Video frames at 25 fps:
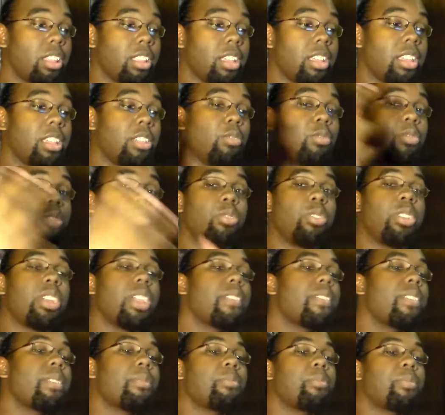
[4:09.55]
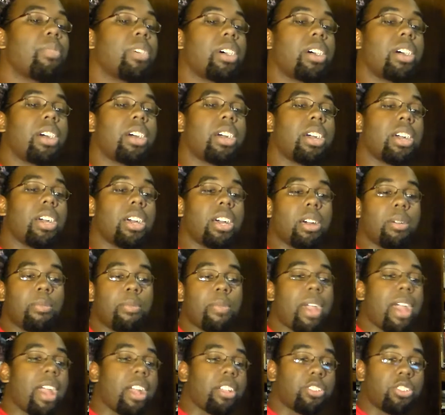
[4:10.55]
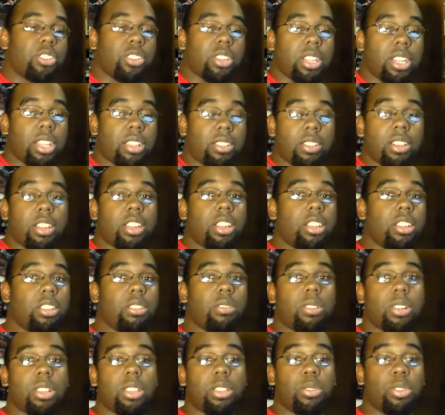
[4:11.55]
you give him a match and he's gonna do it.